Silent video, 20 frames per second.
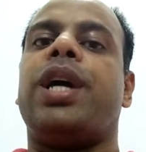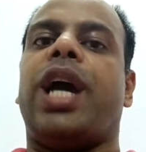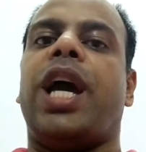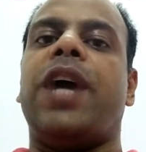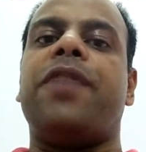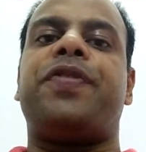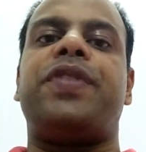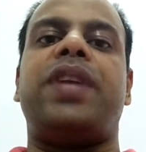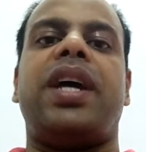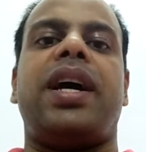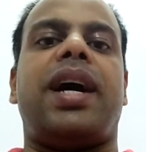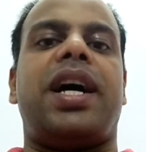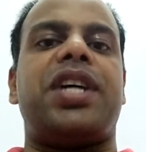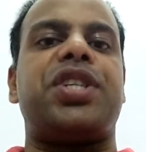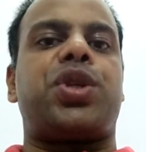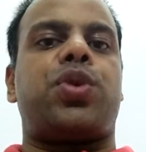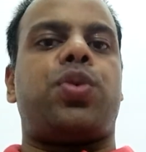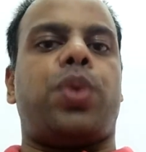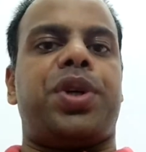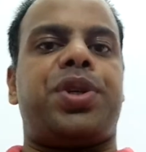If they
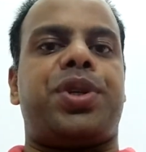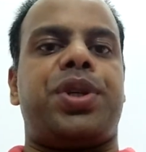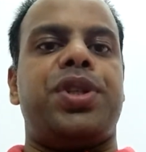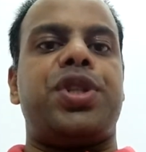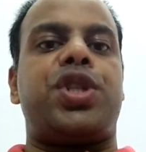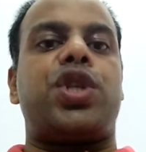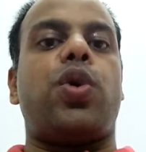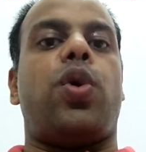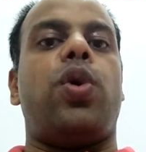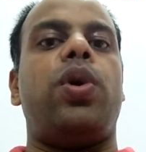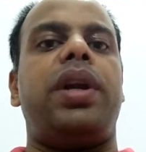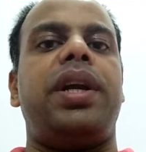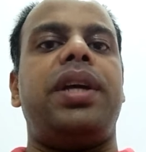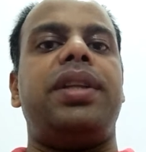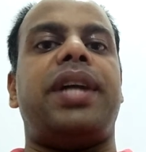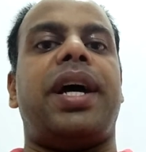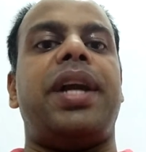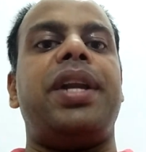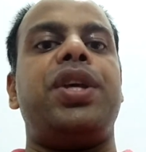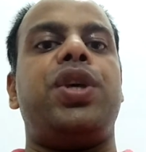ask questions,
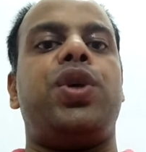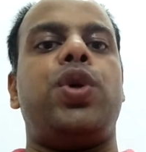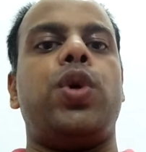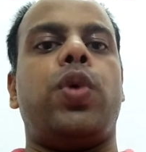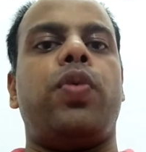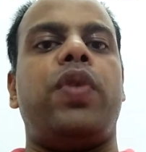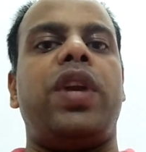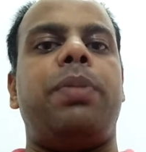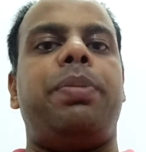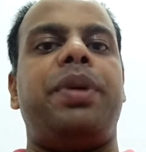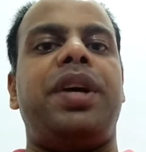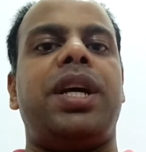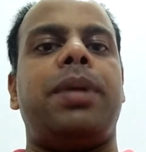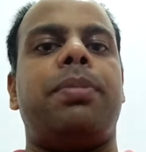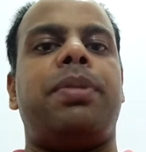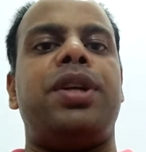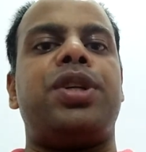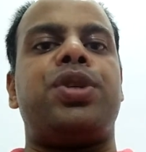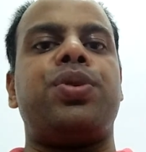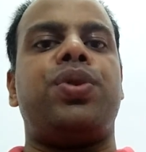only then you will be
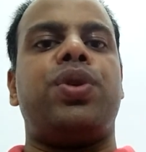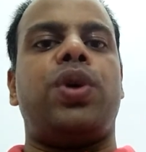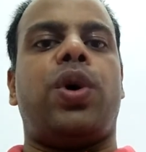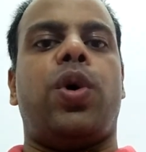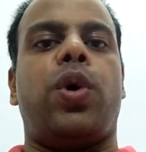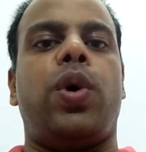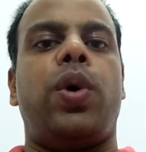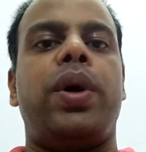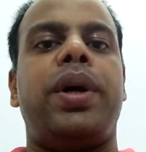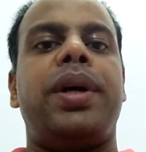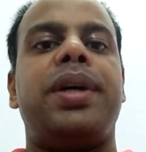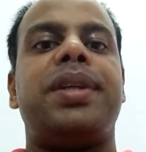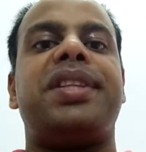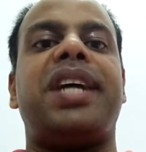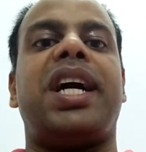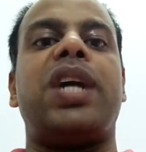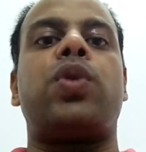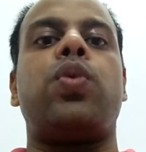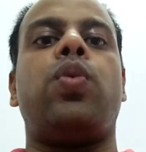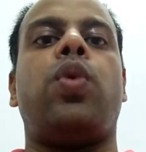able to know
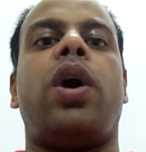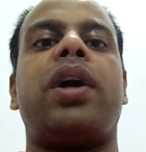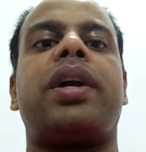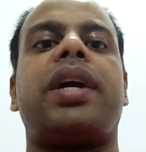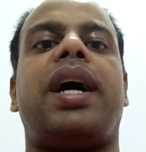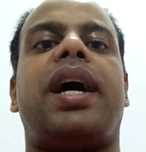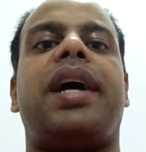that what